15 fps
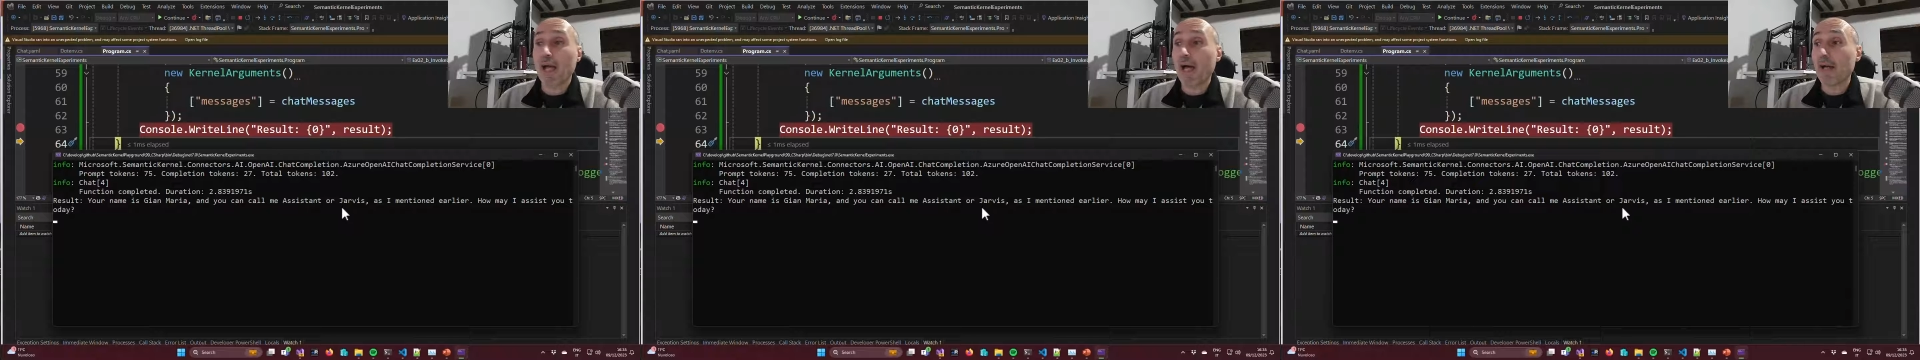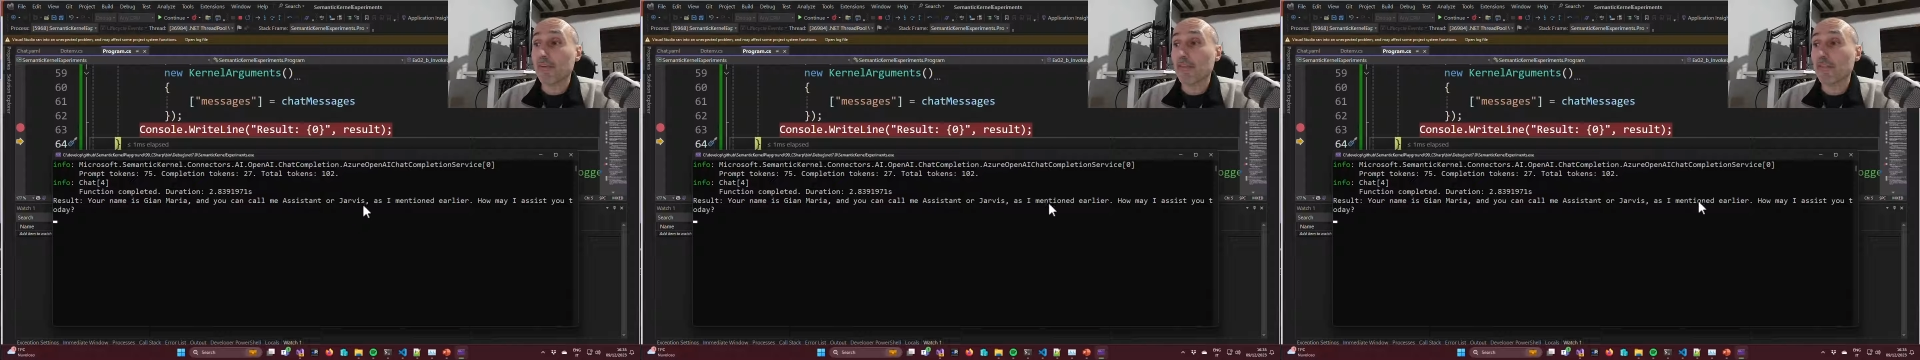
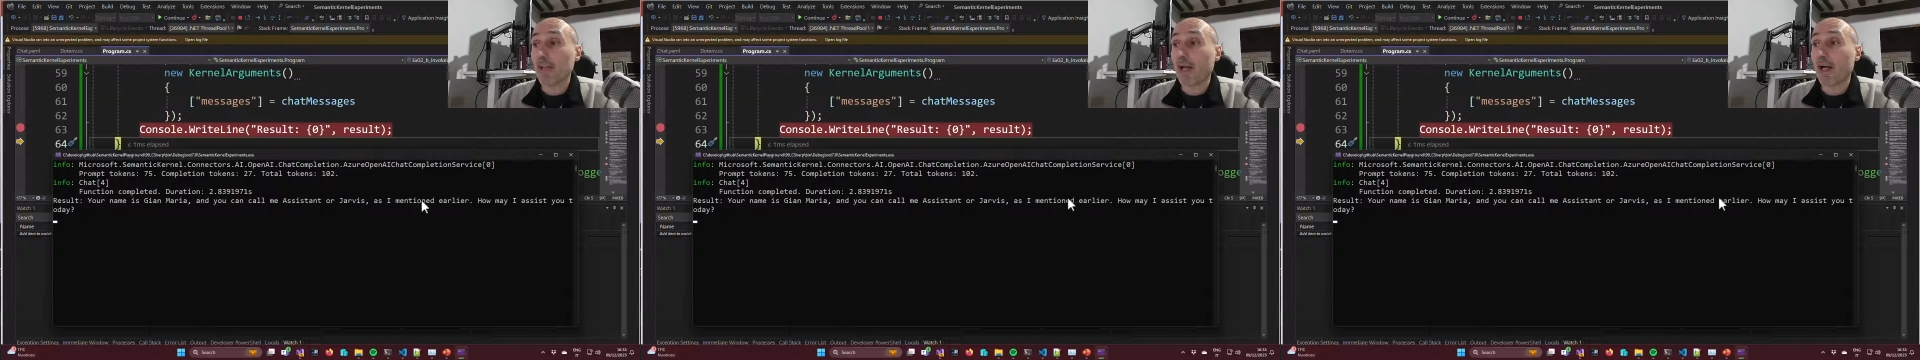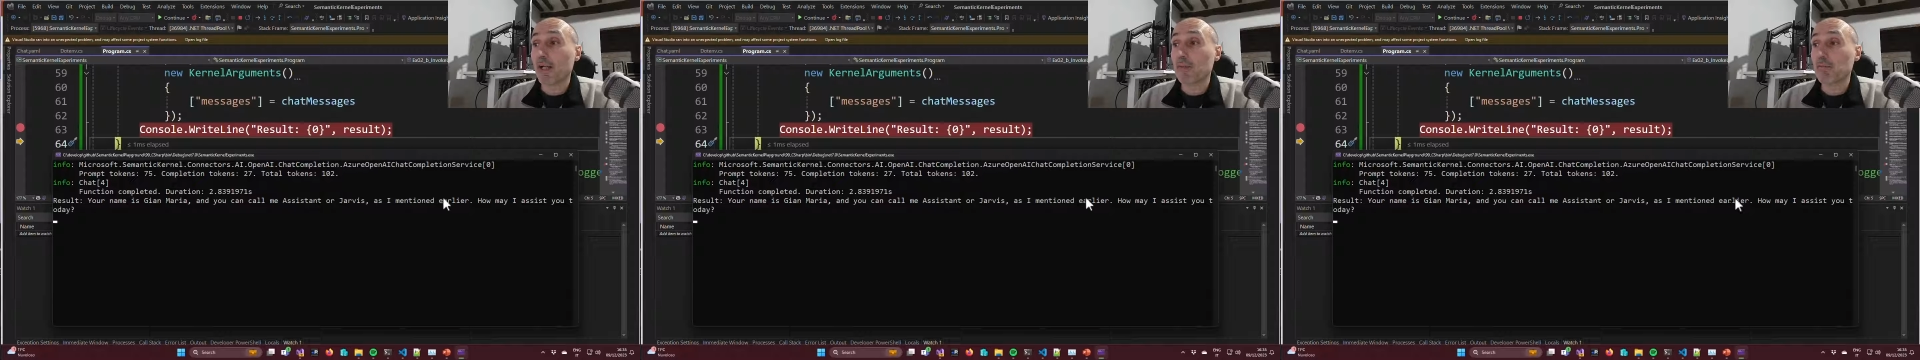as
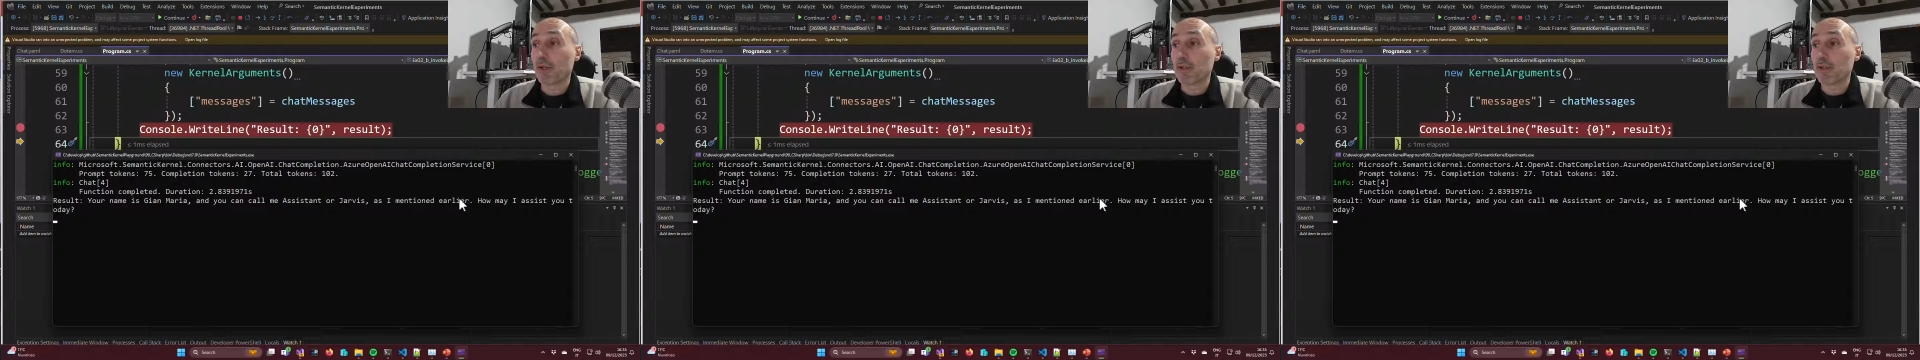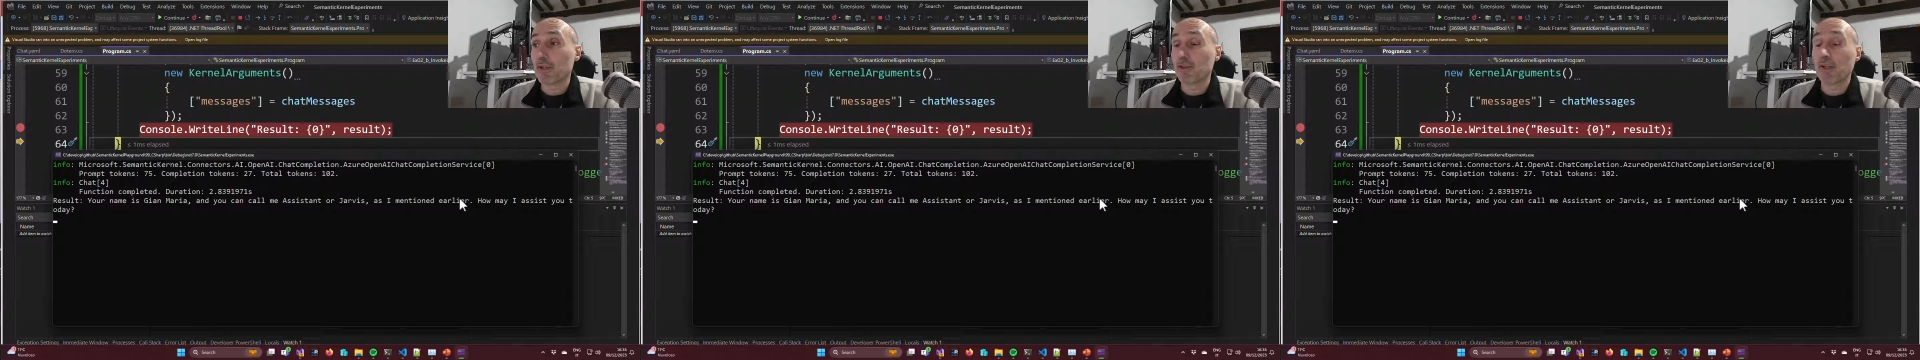I
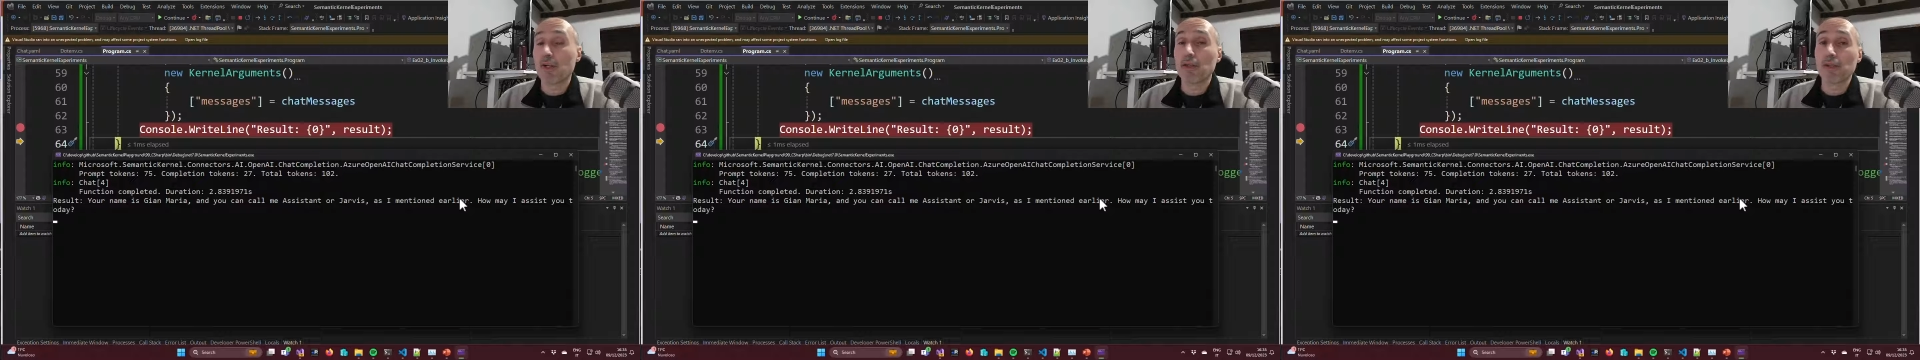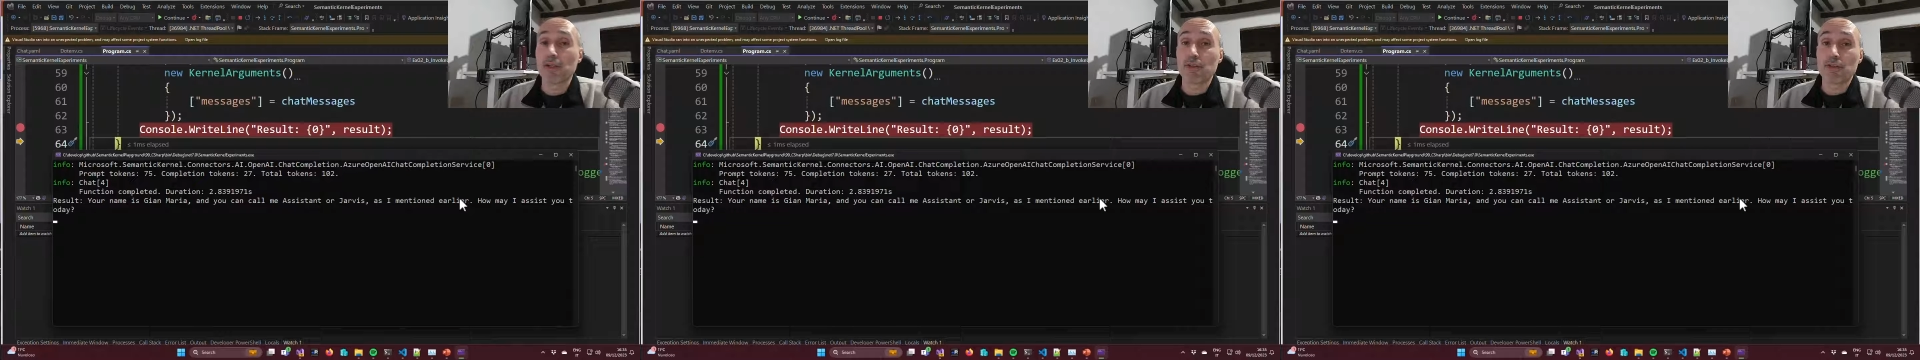mentioned earlier.